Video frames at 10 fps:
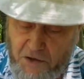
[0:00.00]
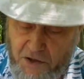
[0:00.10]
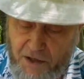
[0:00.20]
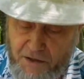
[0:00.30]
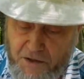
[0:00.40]

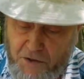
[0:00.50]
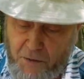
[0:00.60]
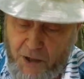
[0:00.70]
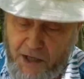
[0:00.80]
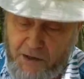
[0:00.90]
sullenness, or
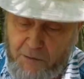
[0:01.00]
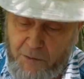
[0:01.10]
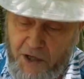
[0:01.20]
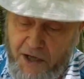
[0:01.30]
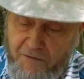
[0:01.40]
braggart
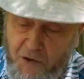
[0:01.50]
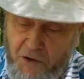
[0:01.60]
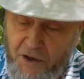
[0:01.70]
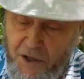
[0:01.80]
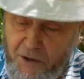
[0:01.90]

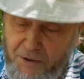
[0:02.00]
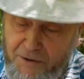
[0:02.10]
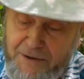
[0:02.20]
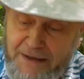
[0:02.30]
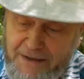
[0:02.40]
behavior in
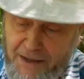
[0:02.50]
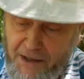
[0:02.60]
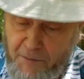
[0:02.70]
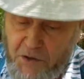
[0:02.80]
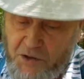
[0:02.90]
Harold,
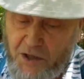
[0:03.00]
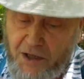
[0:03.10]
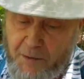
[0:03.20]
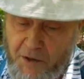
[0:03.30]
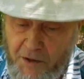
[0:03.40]
elements common